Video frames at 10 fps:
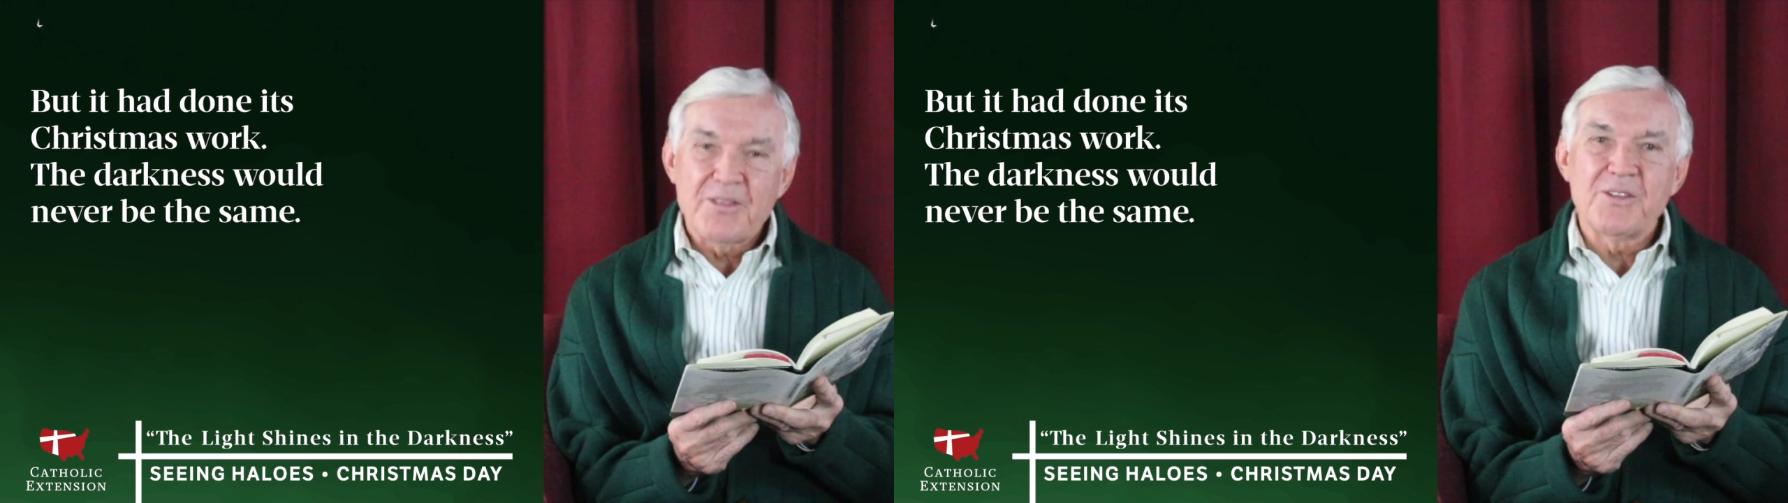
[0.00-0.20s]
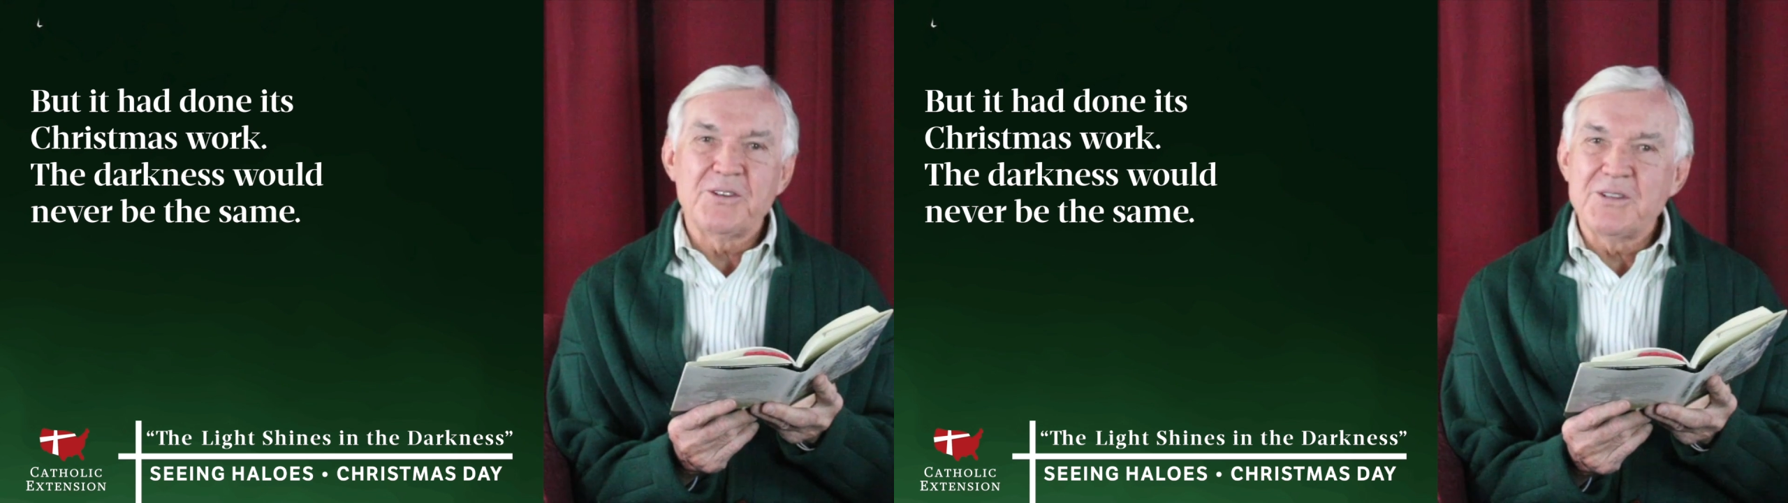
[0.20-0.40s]

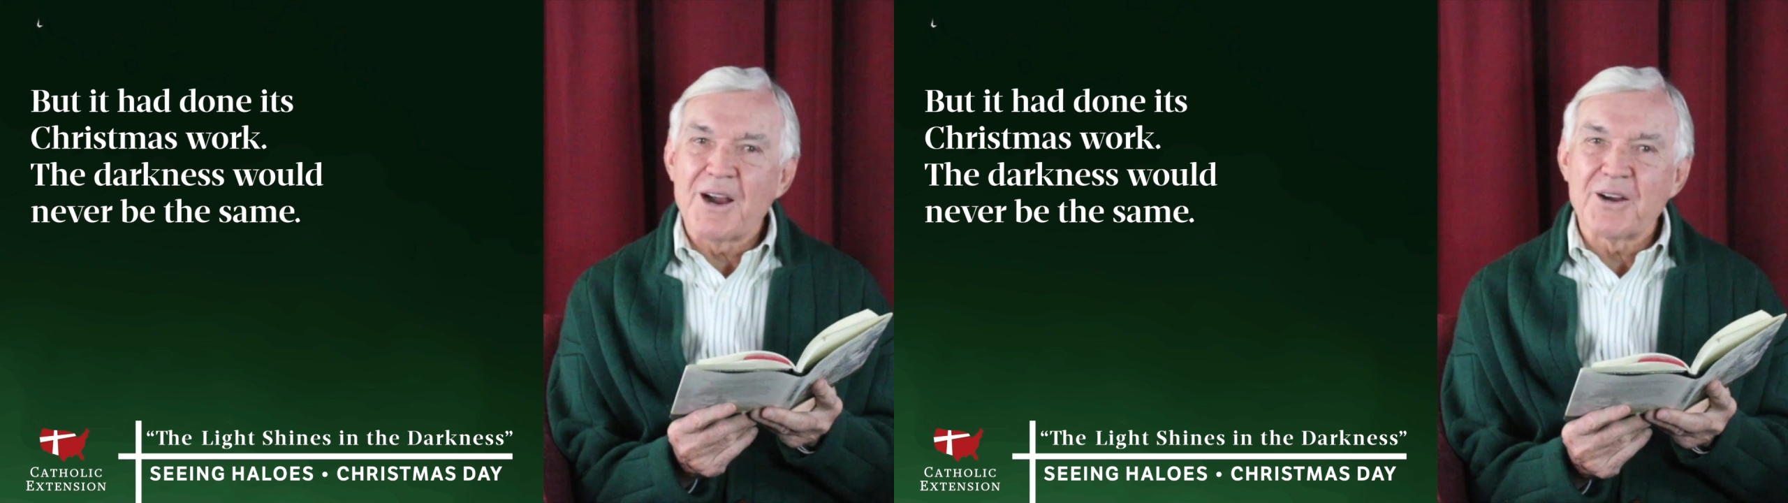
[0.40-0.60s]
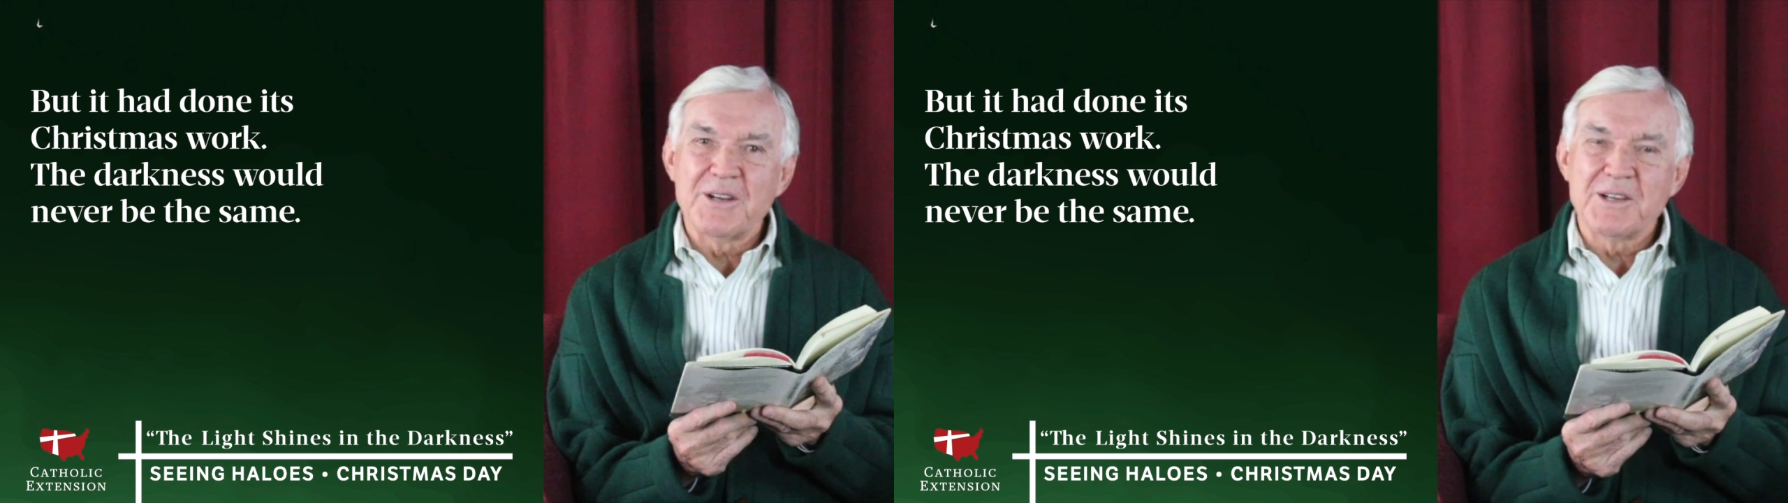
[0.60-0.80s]
The
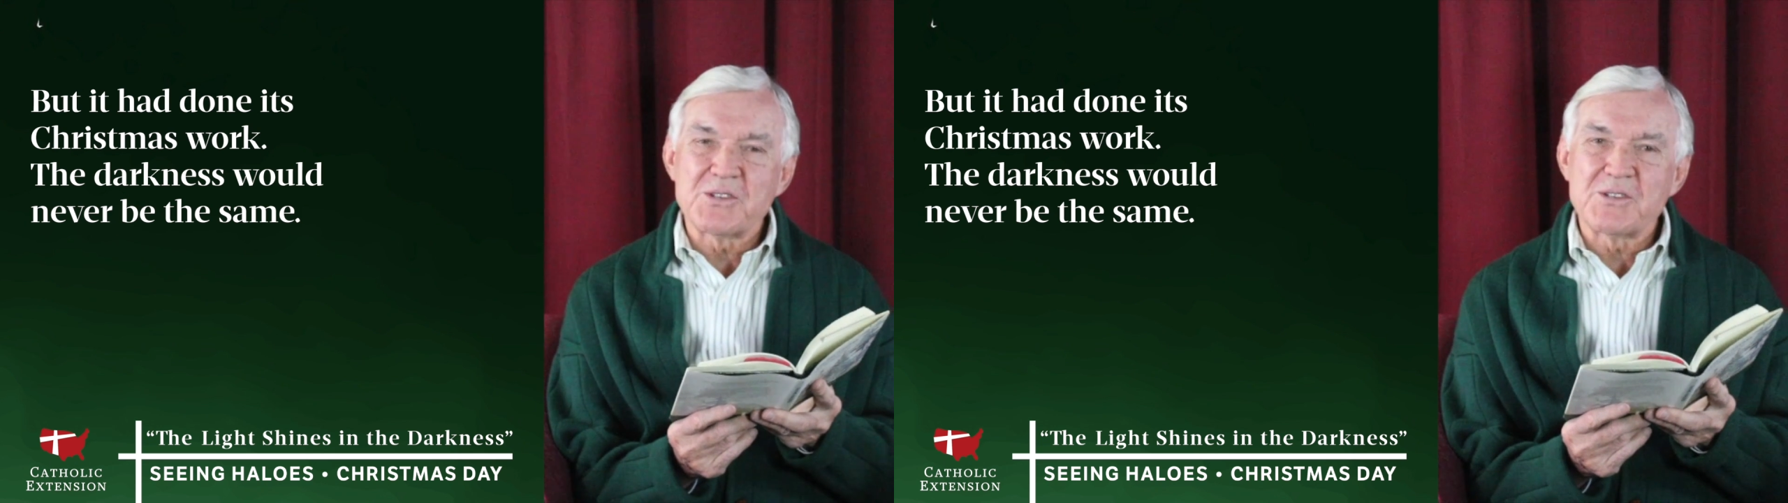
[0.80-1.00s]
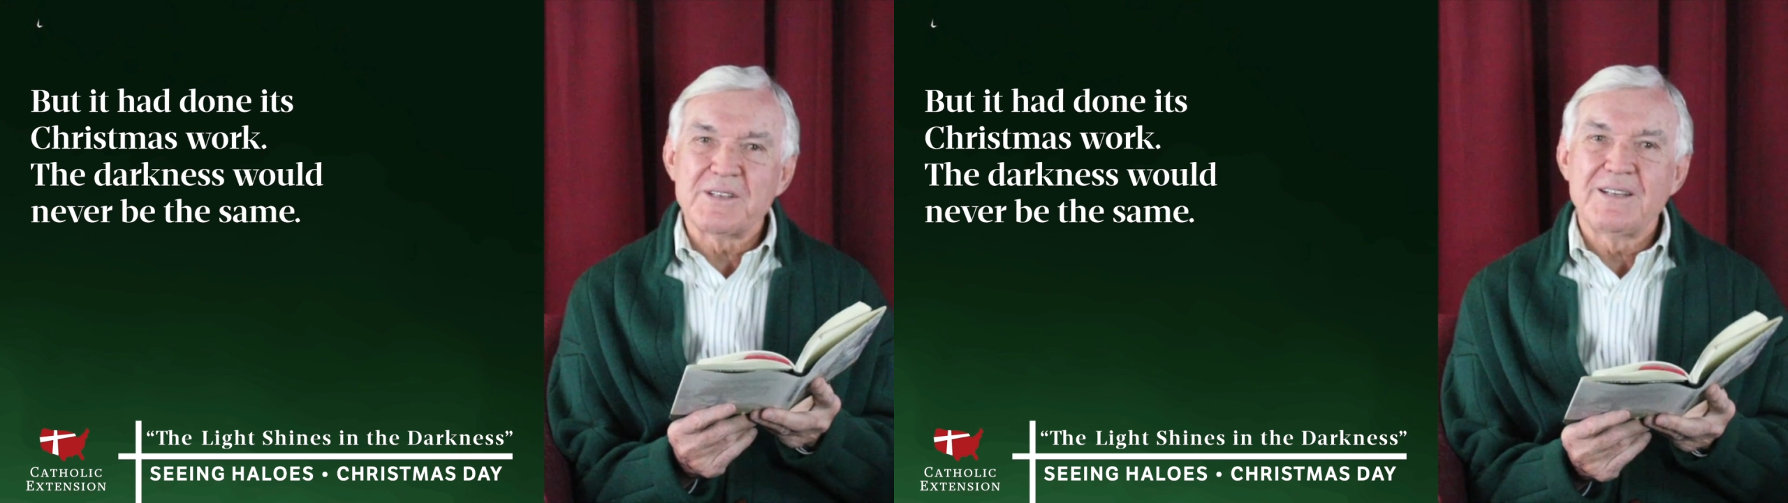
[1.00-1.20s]

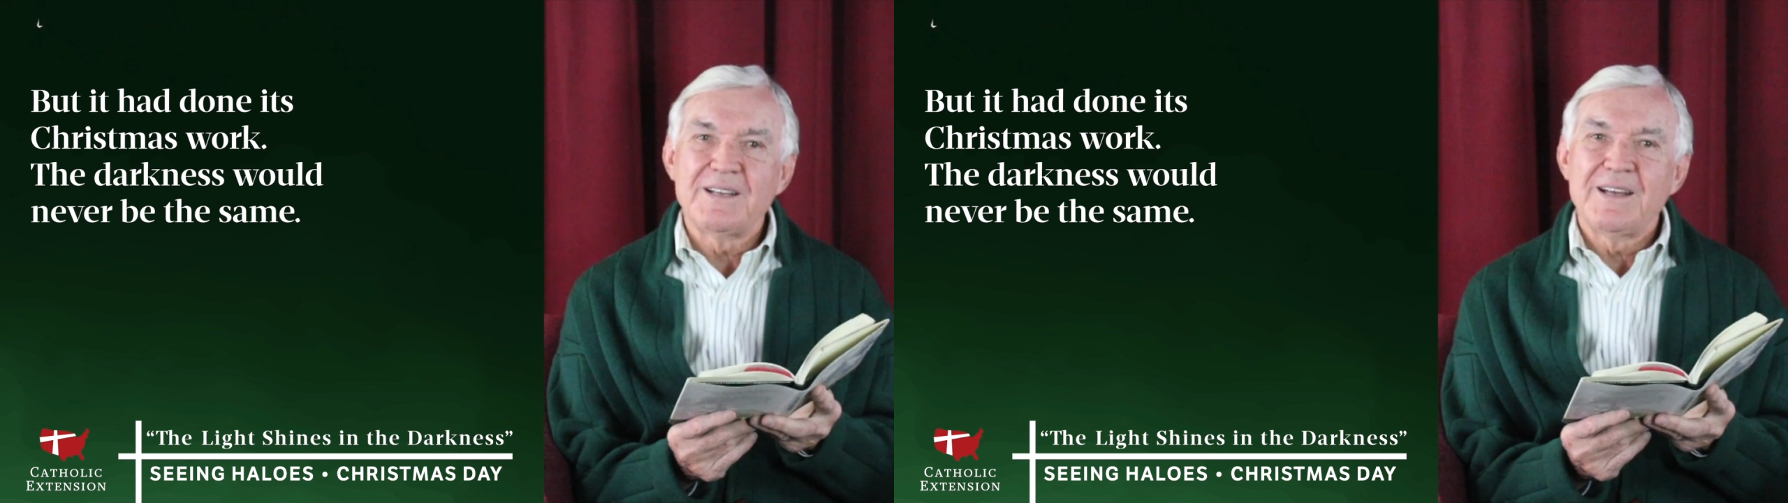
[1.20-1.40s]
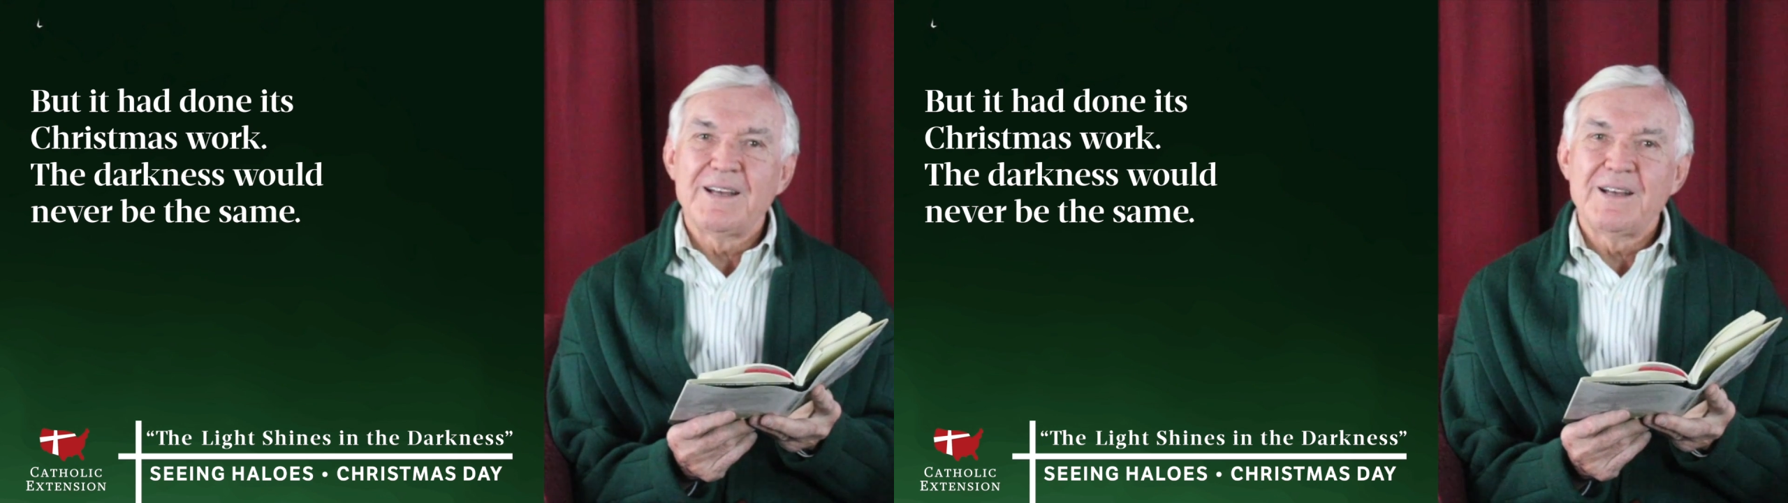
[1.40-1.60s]
darkness
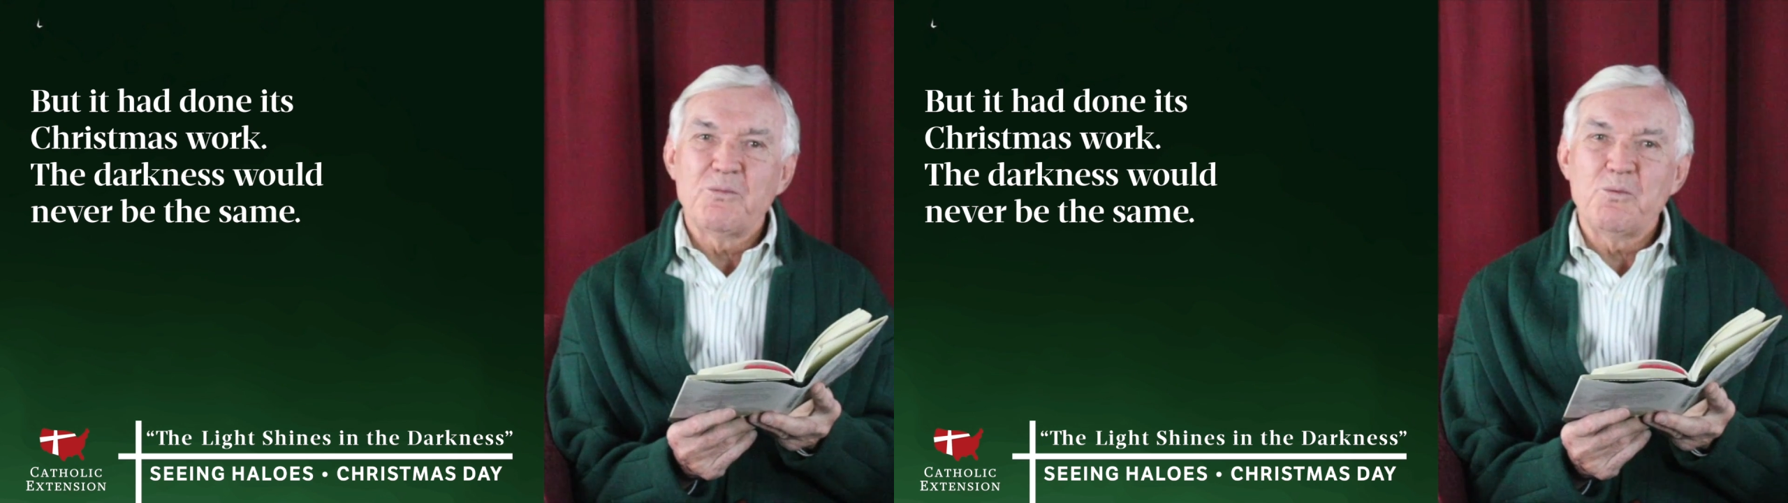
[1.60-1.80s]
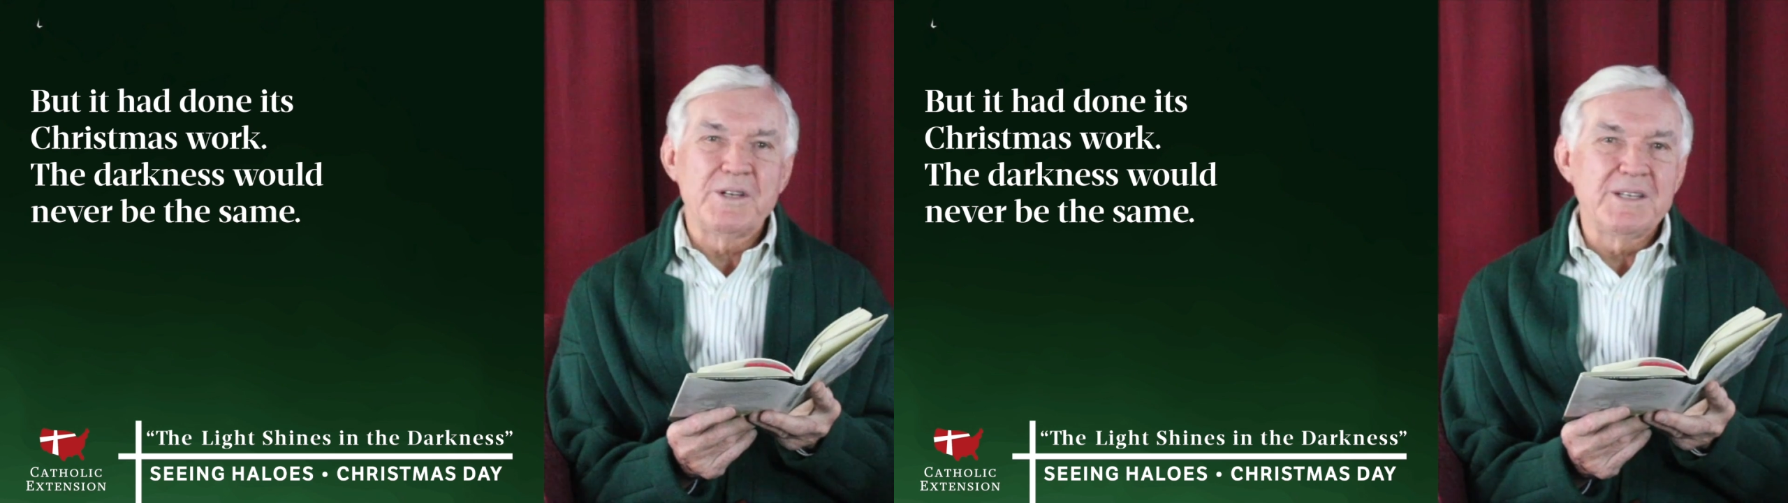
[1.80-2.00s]

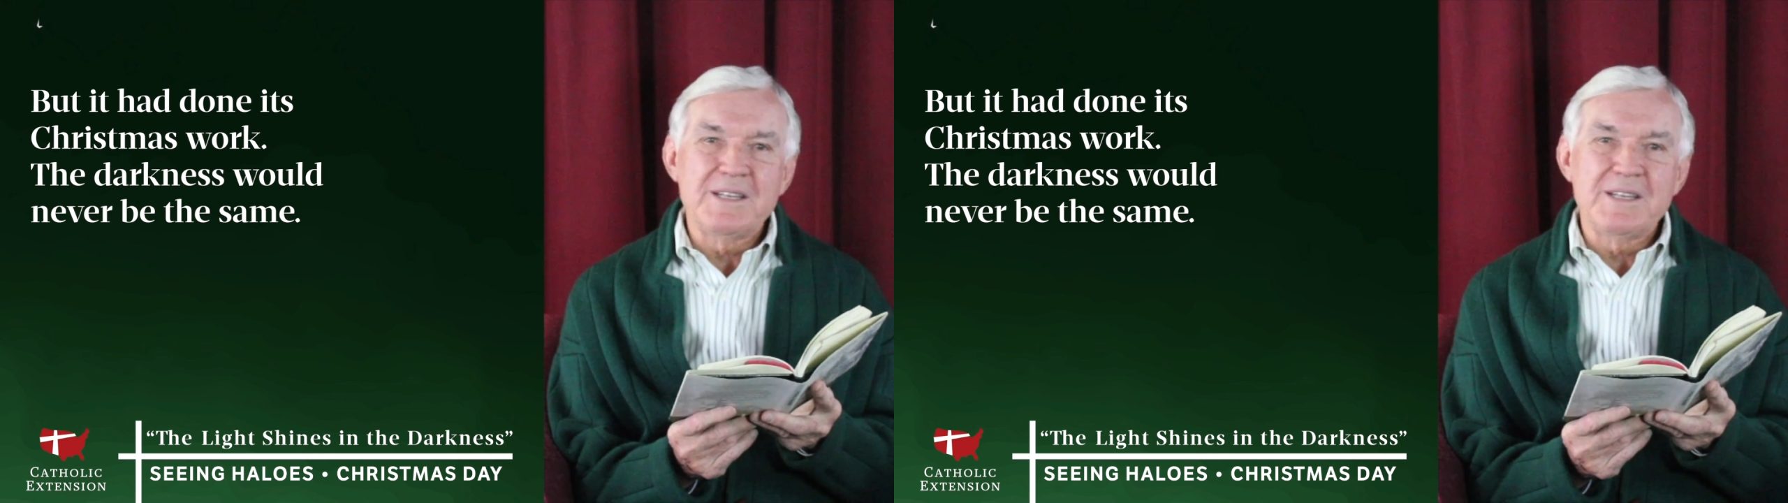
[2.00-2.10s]
would